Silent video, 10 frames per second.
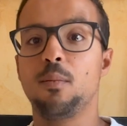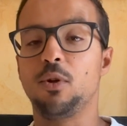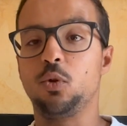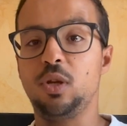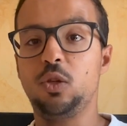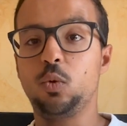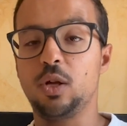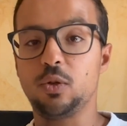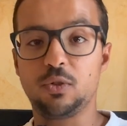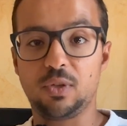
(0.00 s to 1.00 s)
But you need to
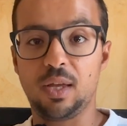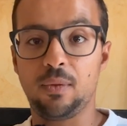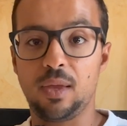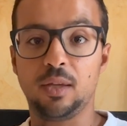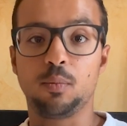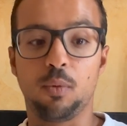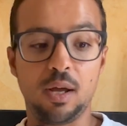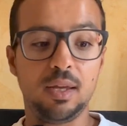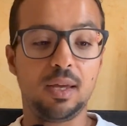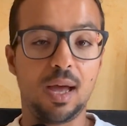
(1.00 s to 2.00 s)
understand that
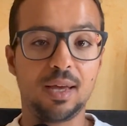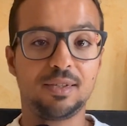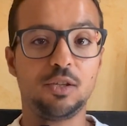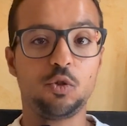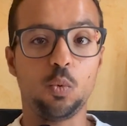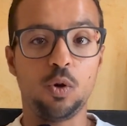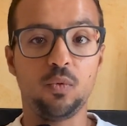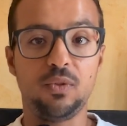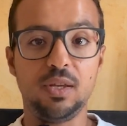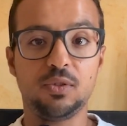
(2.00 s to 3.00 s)
buying access to one
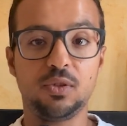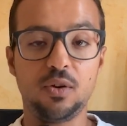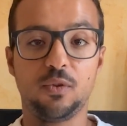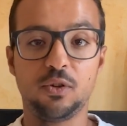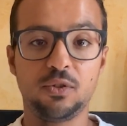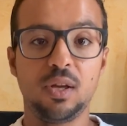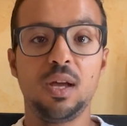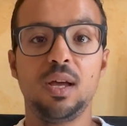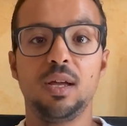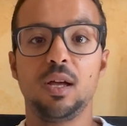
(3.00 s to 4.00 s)
of these servers
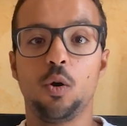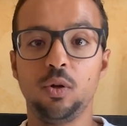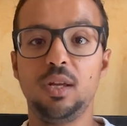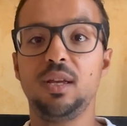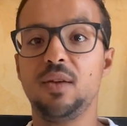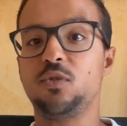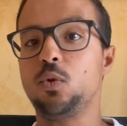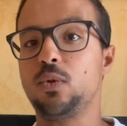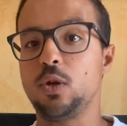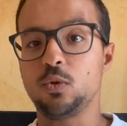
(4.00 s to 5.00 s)
only gives
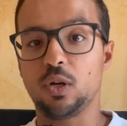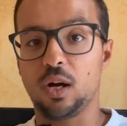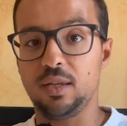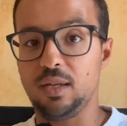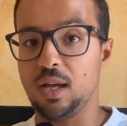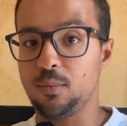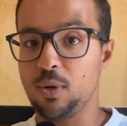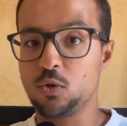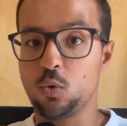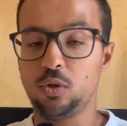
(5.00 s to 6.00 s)
you the user ID and
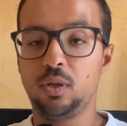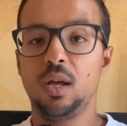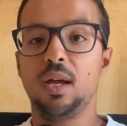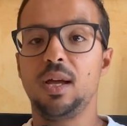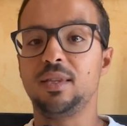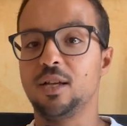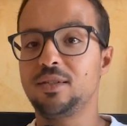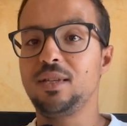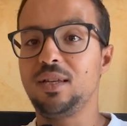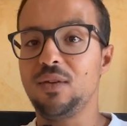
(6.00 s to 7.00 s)
password. It
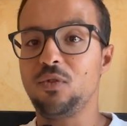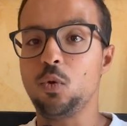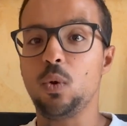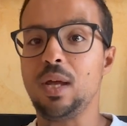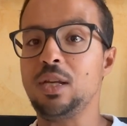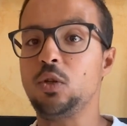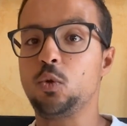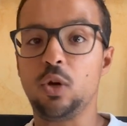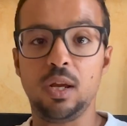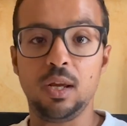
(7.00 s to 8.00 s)
doesn't give you any
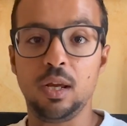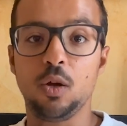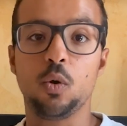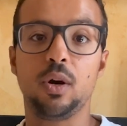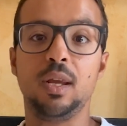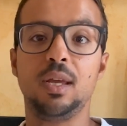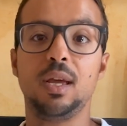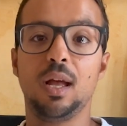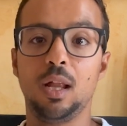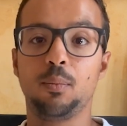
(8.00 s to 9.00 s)
training or
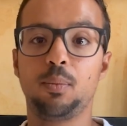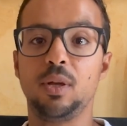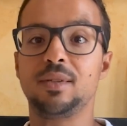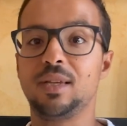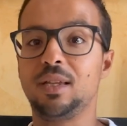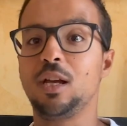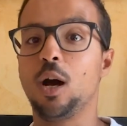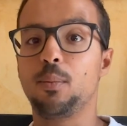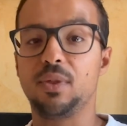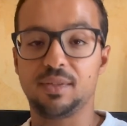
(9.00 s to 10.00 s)
any help in setting
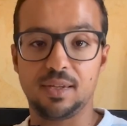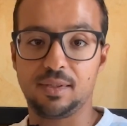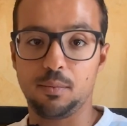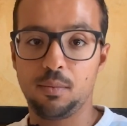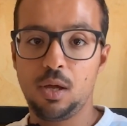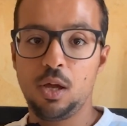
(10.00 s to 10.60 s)
up the system.